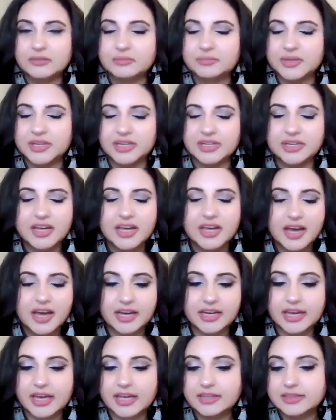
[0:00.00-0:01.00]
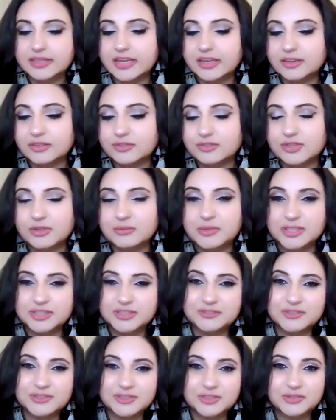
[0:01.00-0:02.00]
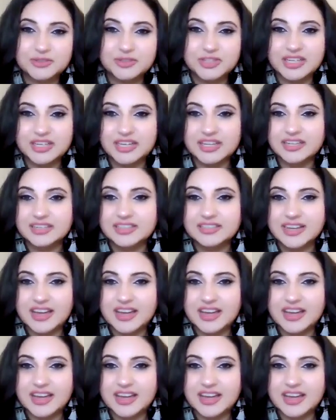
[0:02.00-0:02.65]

But again, thank you so much for tuning in.